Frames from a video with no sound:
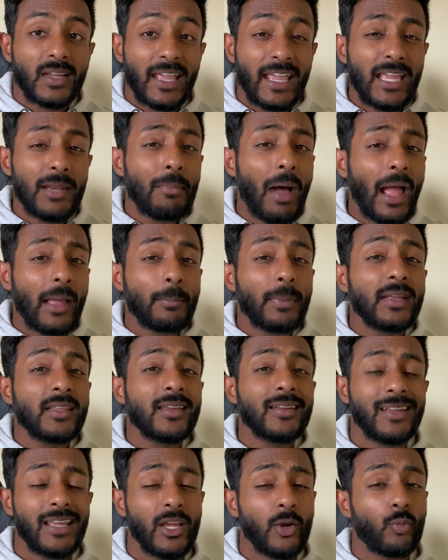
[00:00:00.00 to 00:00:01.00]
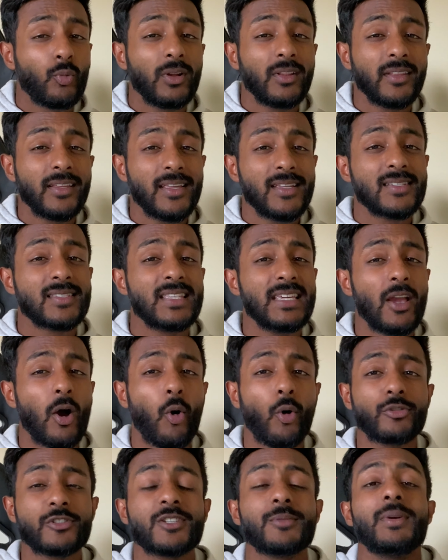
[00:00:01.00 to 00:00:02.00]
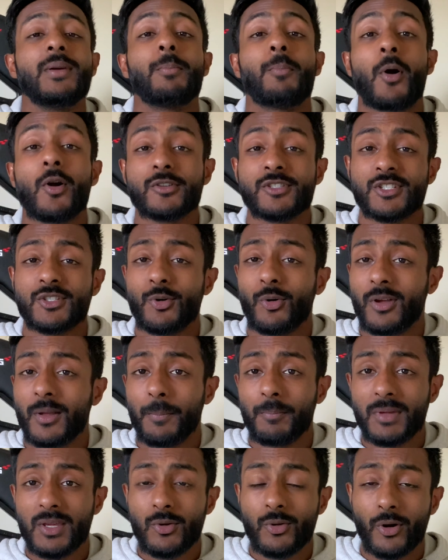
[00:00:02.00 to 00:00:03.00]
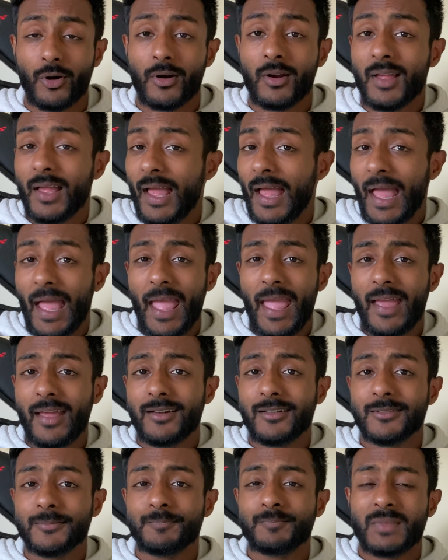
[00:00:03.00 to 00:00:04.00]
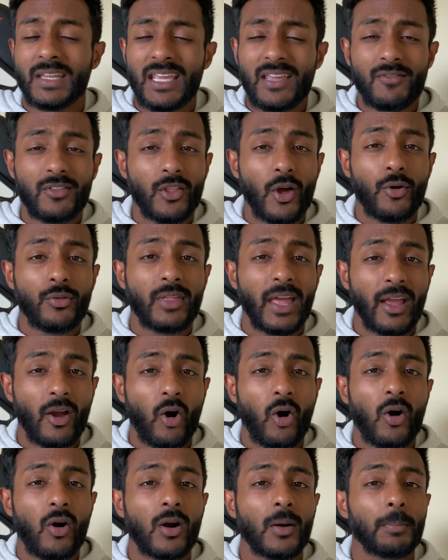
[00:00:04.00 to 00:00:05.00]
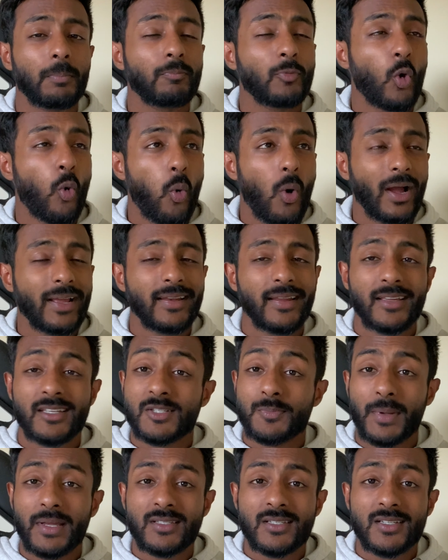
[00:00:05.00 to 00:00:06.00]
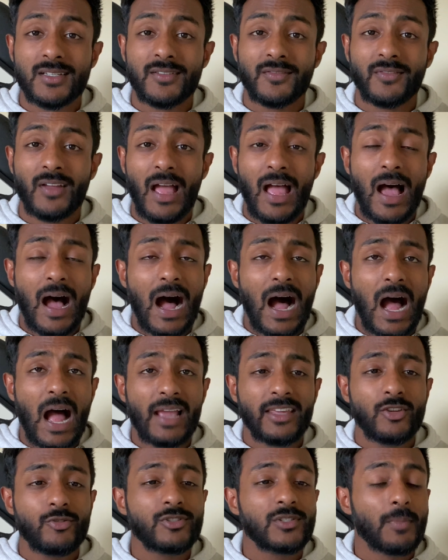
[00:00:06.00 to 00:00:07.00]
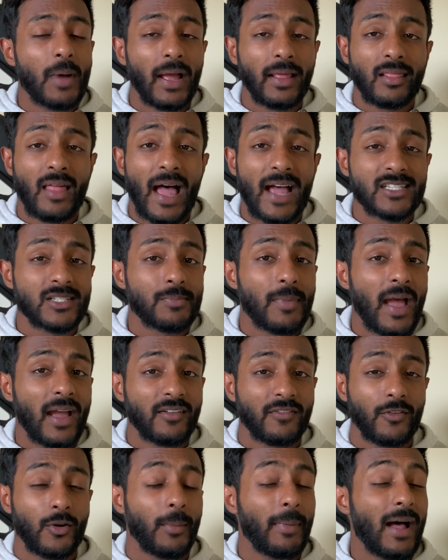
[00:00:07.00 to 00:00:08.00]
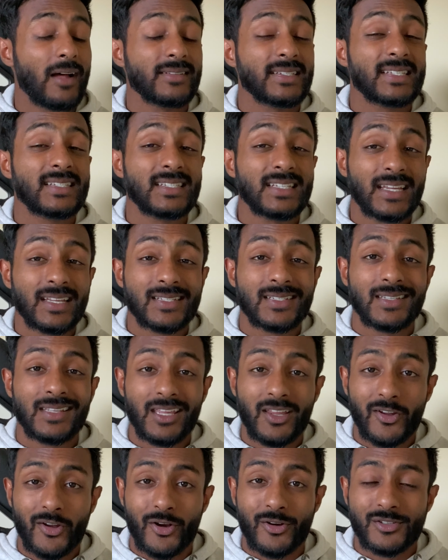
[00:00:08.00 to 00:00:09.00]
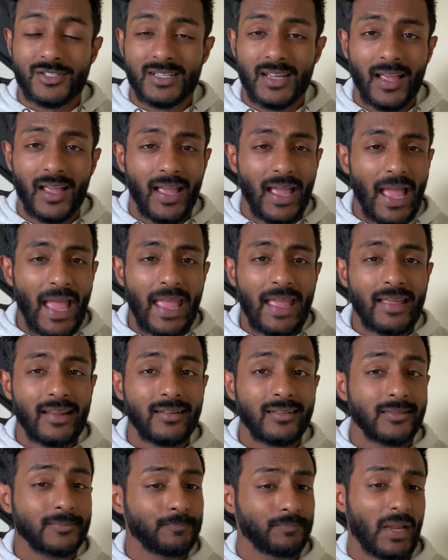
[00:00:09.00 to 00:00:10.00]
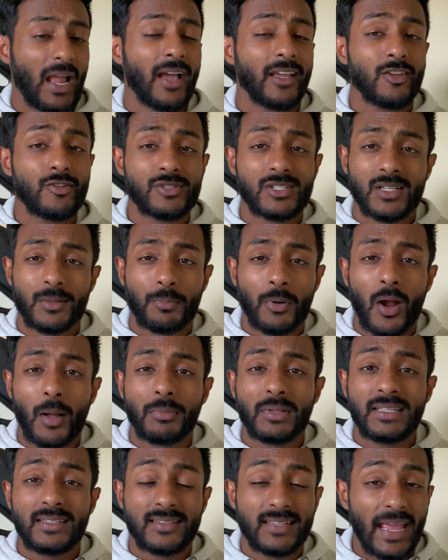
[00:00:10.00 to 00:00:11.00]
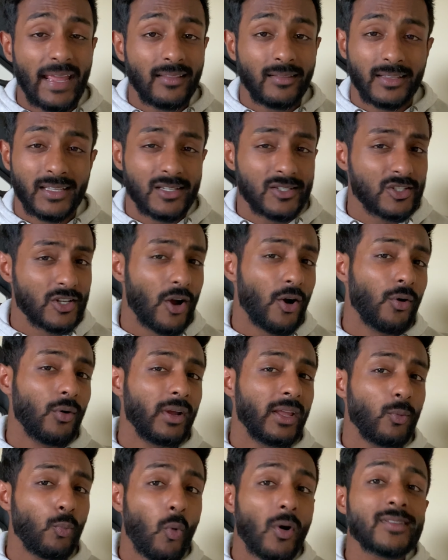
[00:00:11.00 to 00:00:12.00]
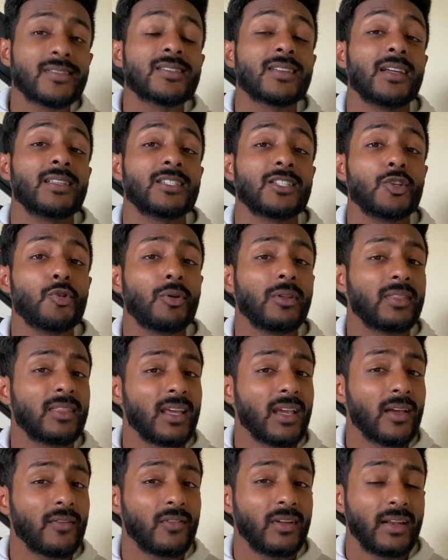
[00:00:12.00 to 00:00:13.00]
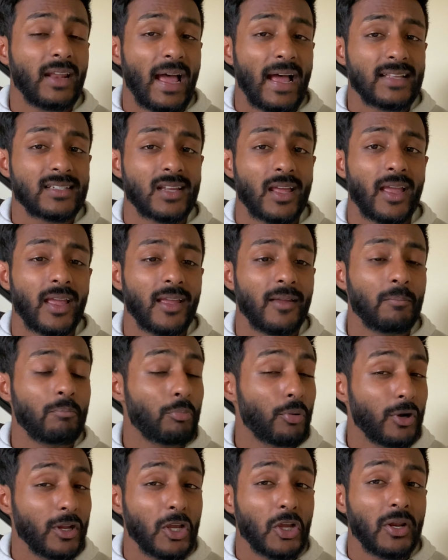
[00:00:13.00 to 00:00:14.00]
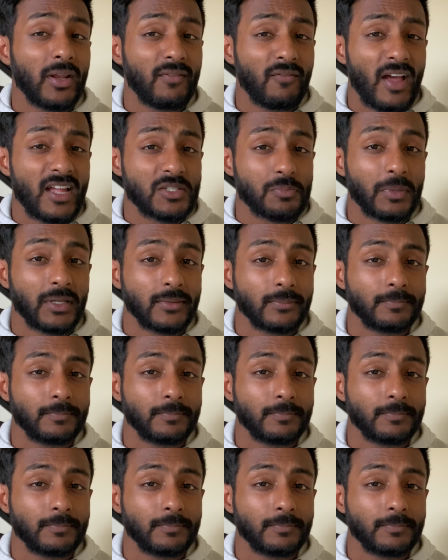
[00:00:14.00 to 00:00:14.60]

In my opinion, it really is the ultimate personal computer, and even though they are quite expensive, I used my last Mac for about 6 years, and I used it probably daily, so in one sense, you could think of it as a pretty good investment.